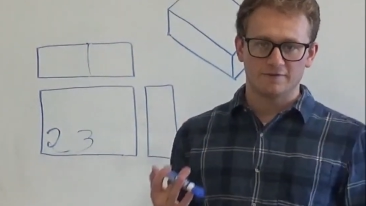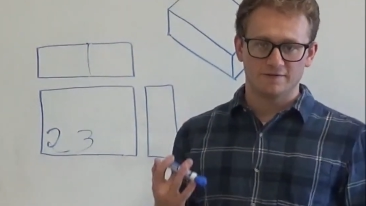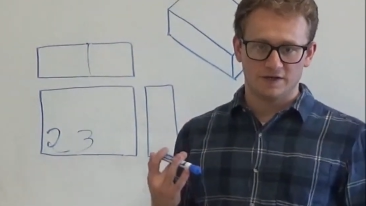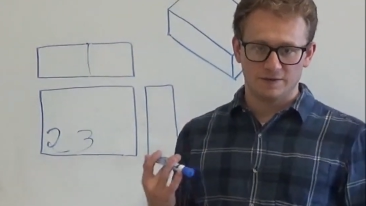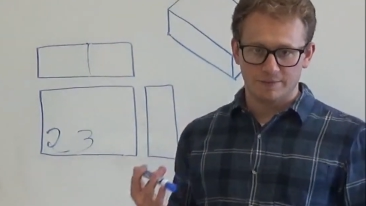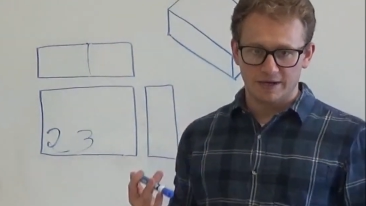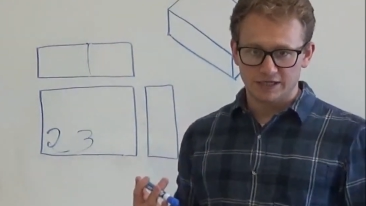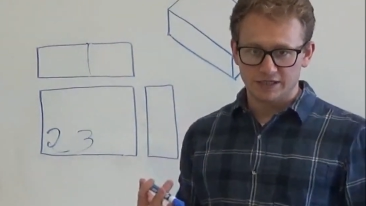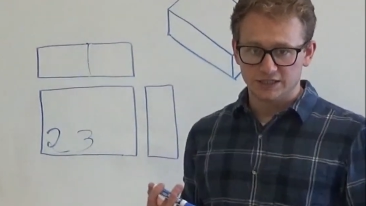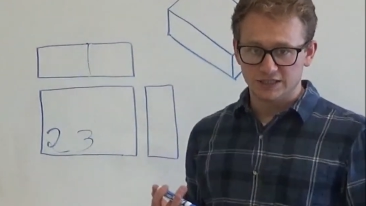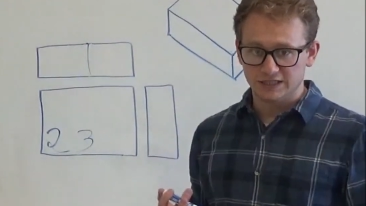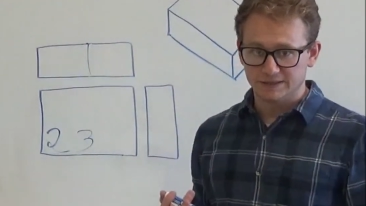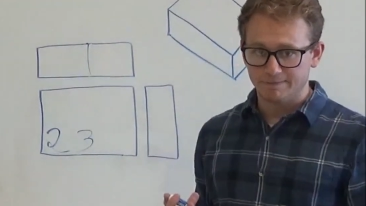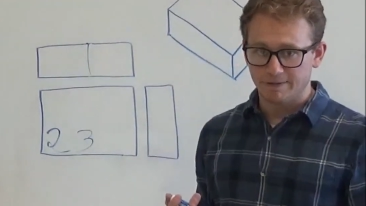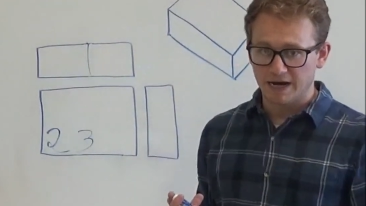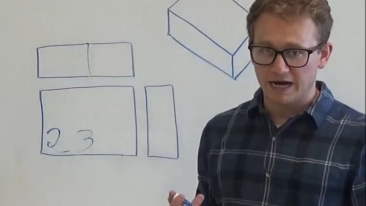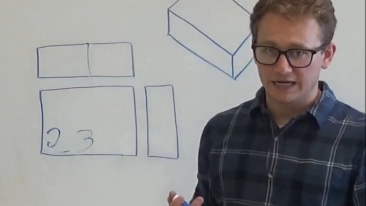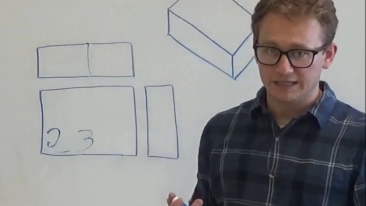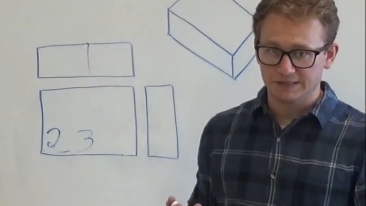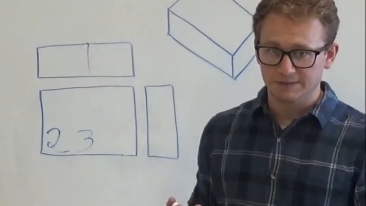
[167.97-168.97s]
of dimensions
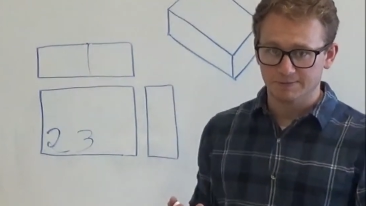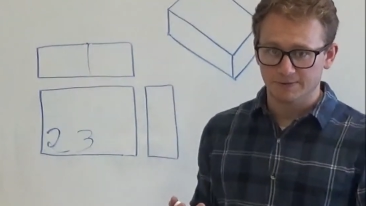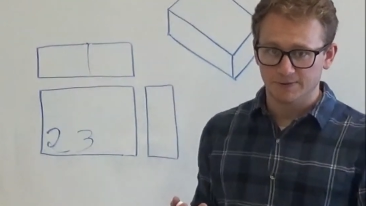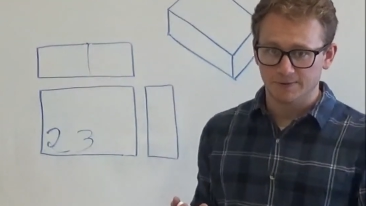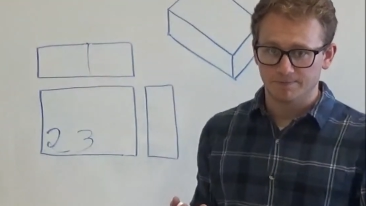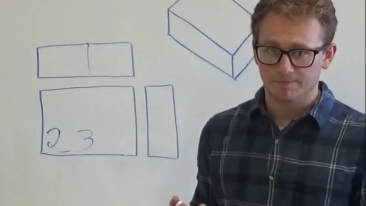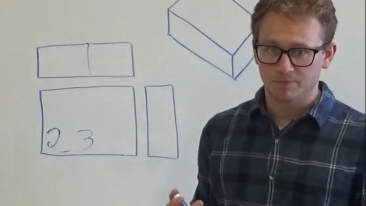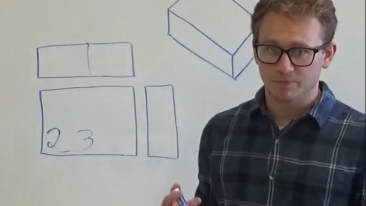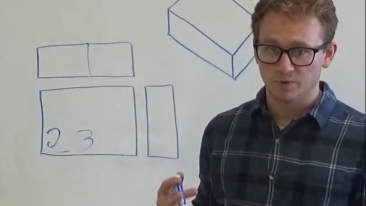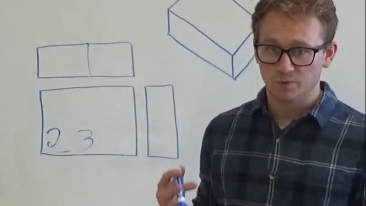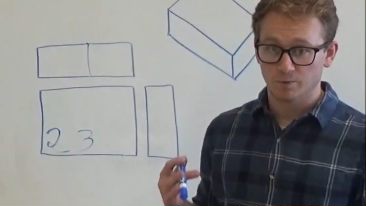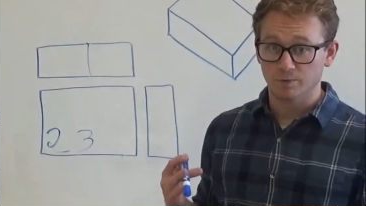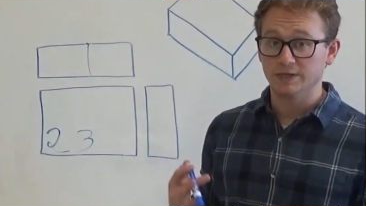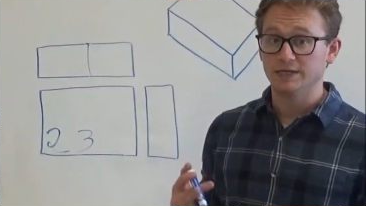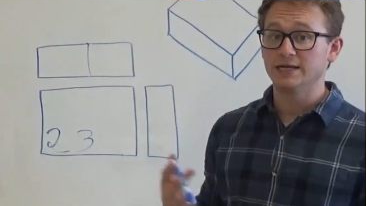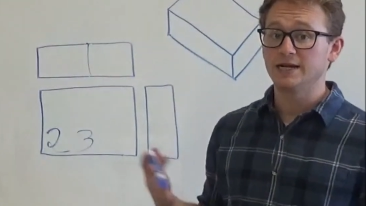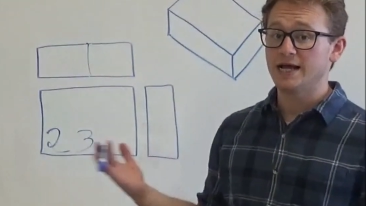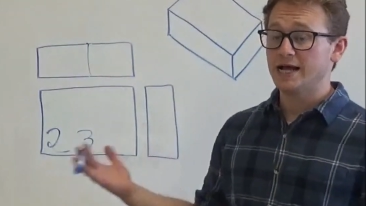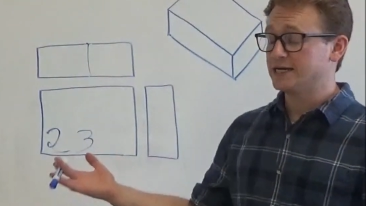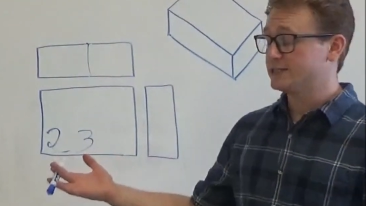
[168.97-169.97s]
possible? We
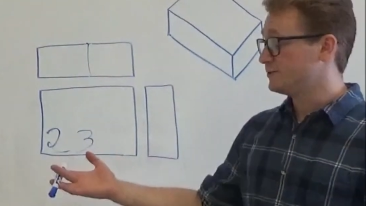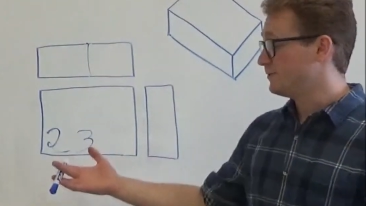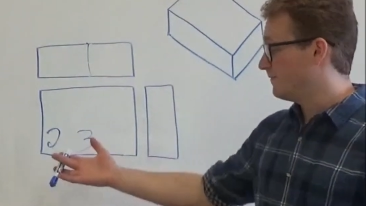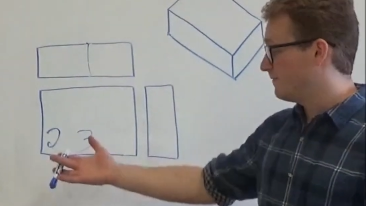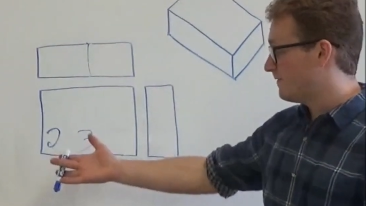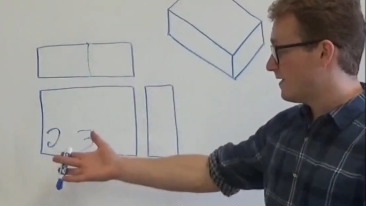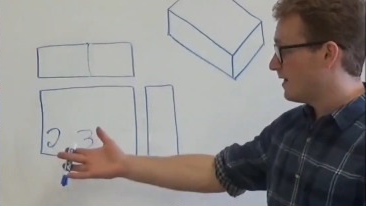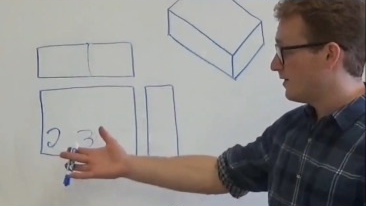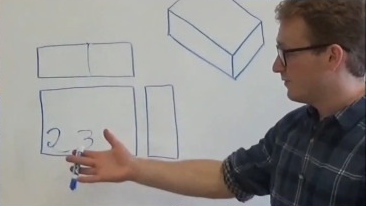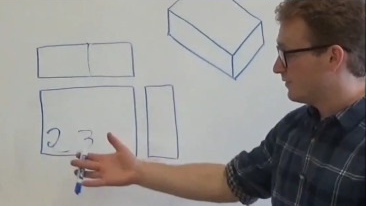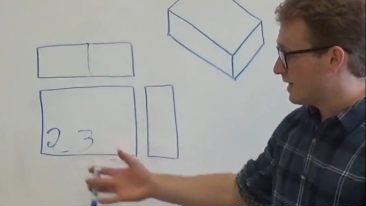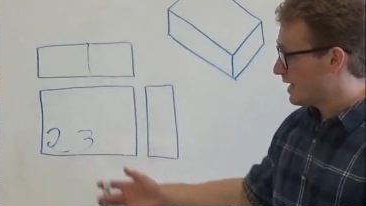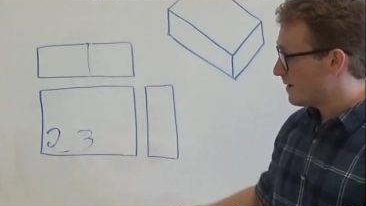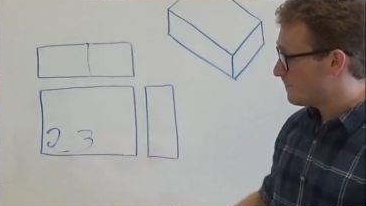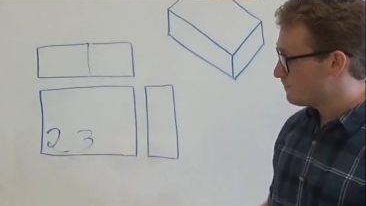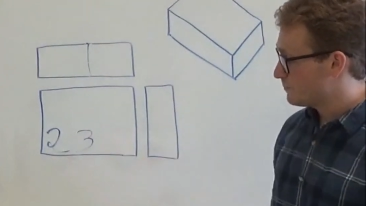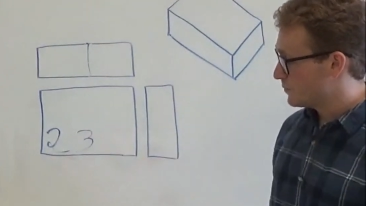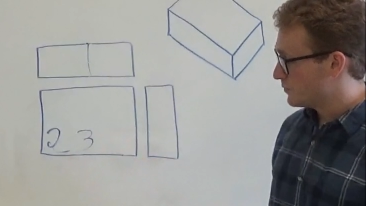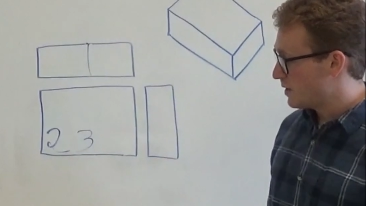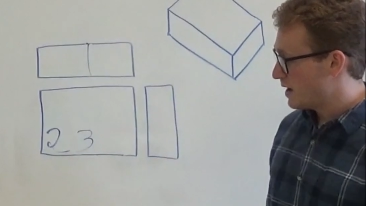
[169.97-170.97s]
did actually follow
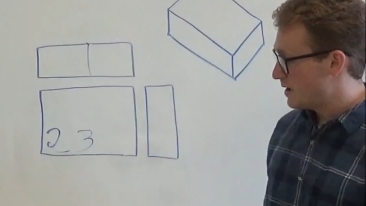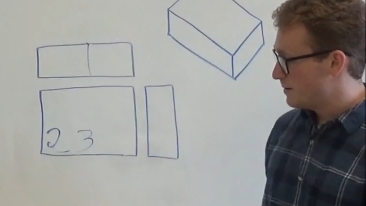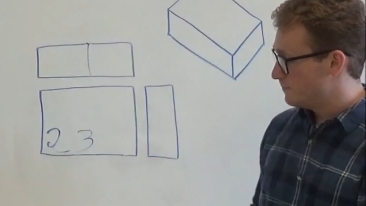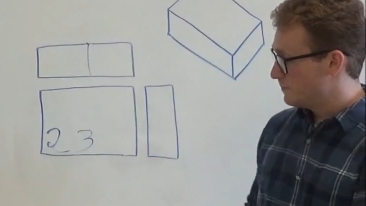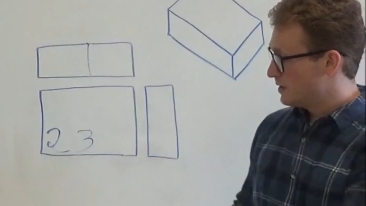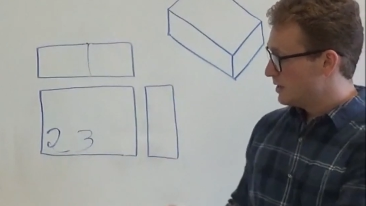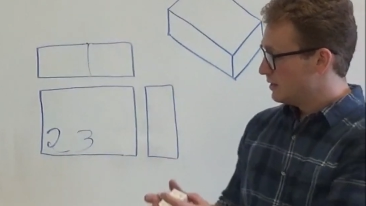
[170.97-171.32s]
that, right?